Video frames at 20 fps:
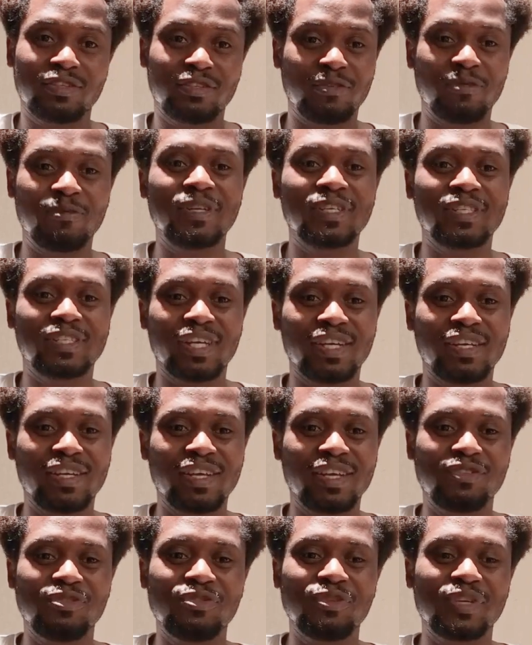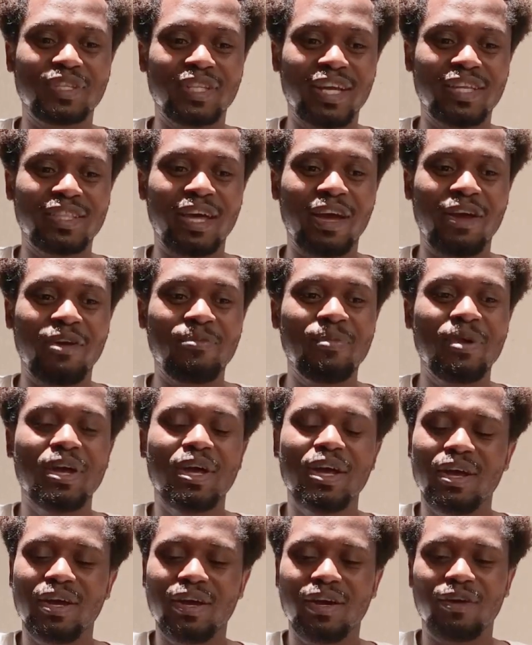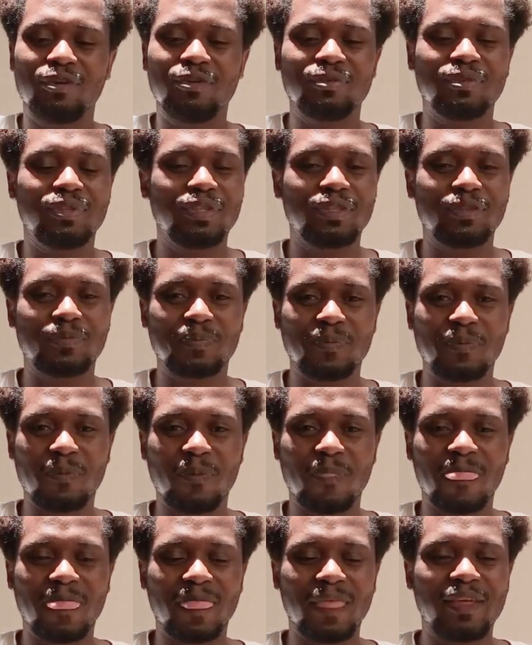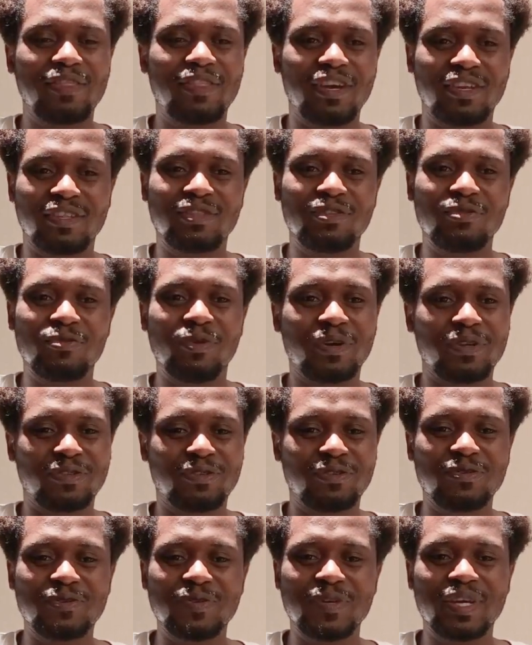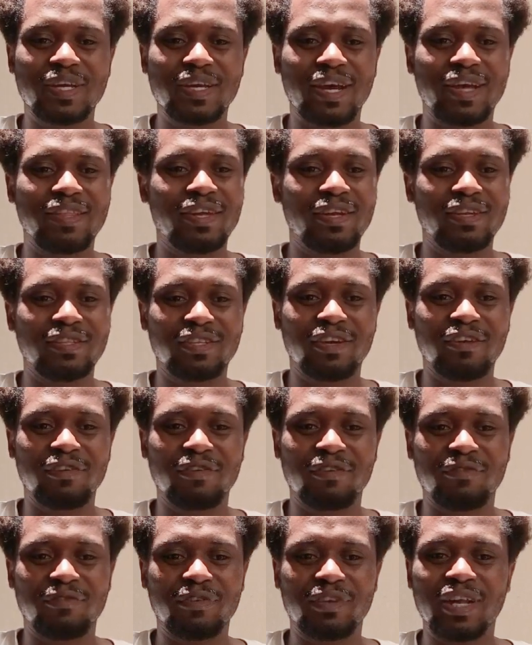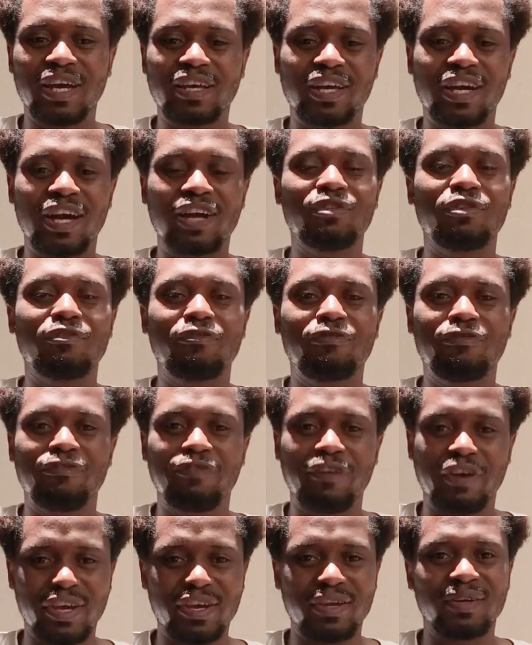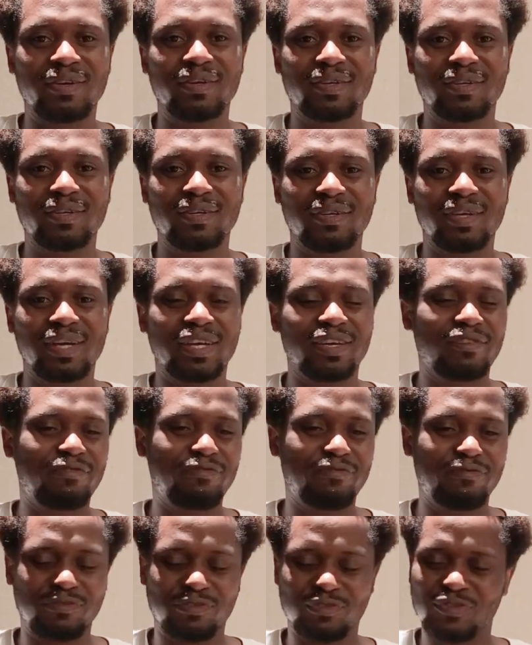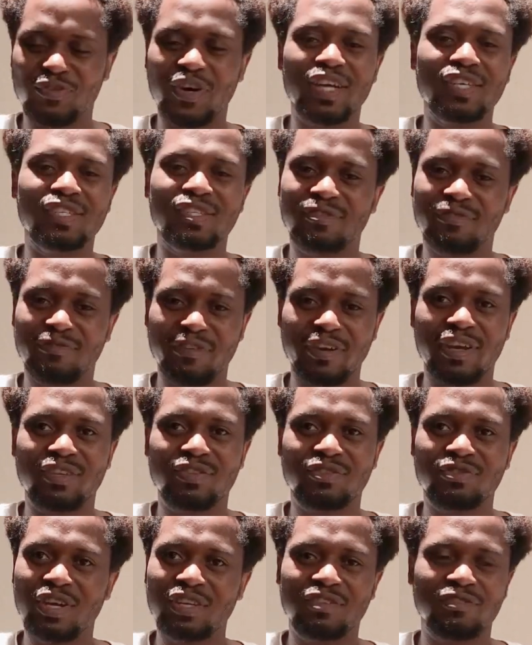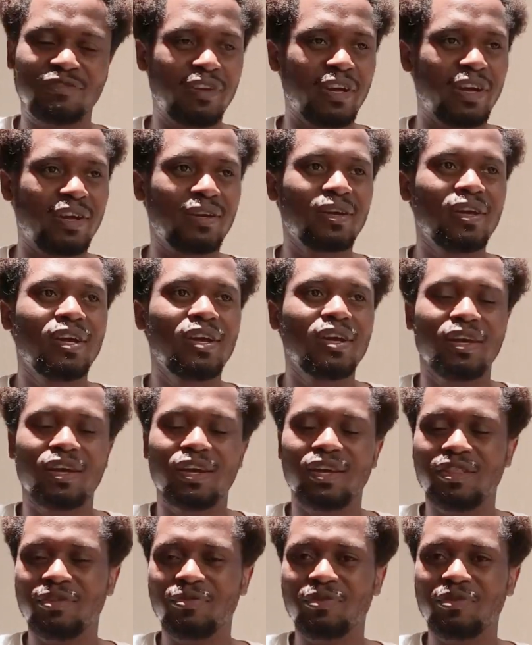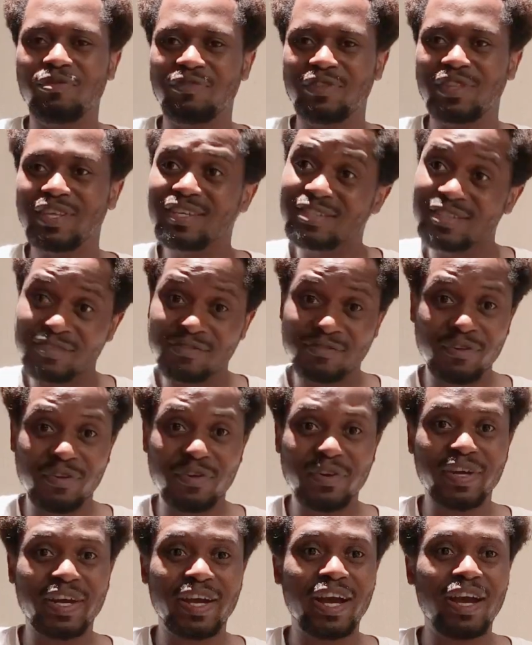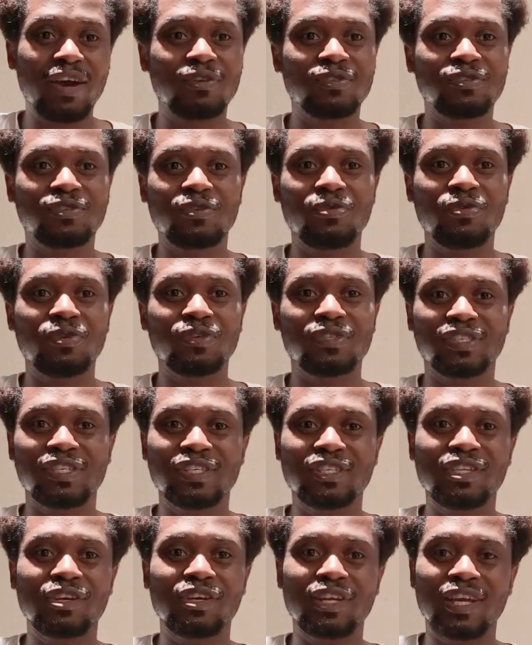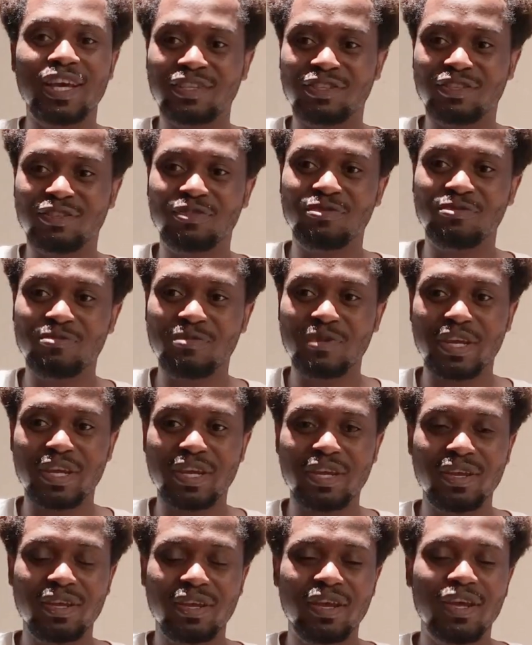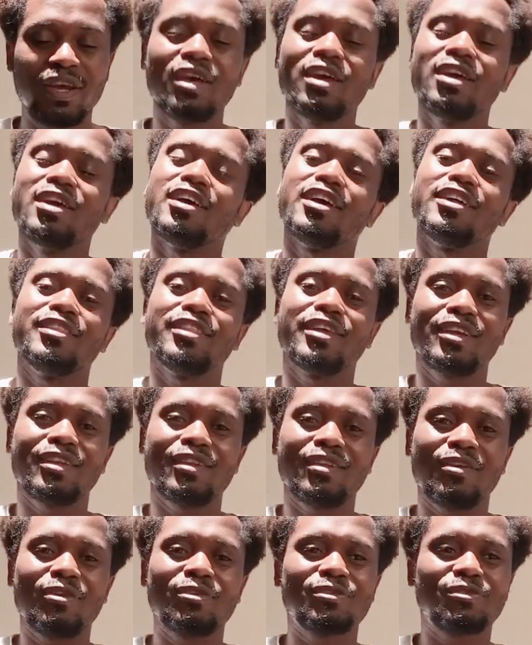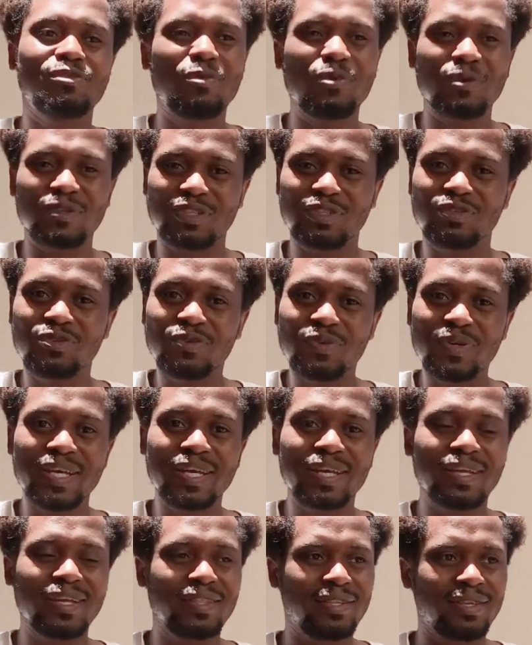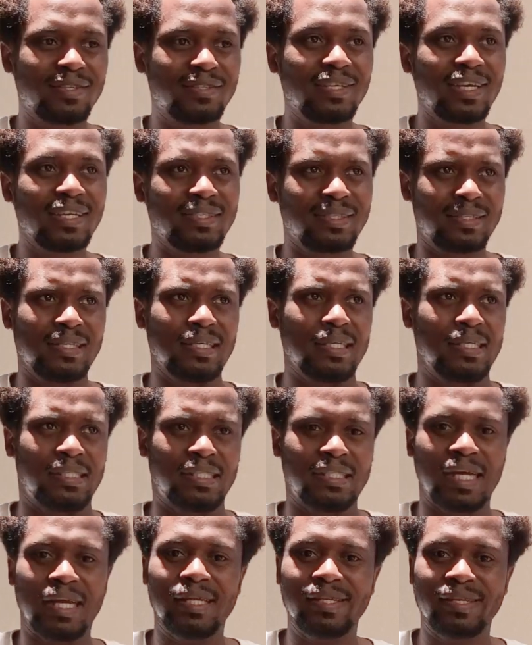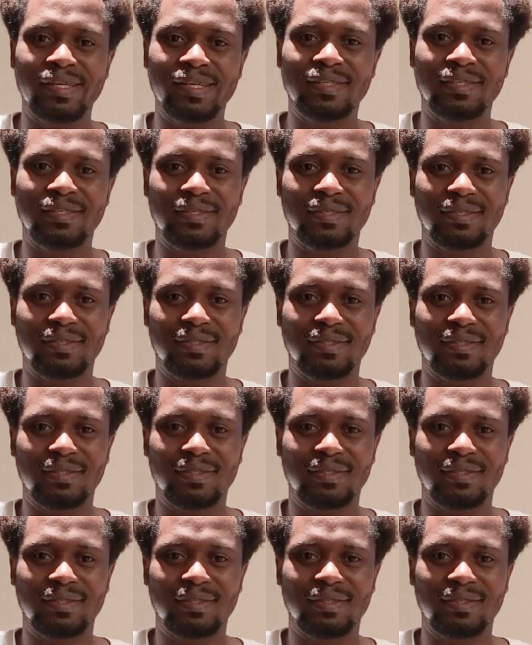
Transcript: some Chinese during that time, or they were doing, and then they like kind of fail. Like twice fail, and with this foreigner guy also was sitting next to me, and then also was doing the test in Chinese.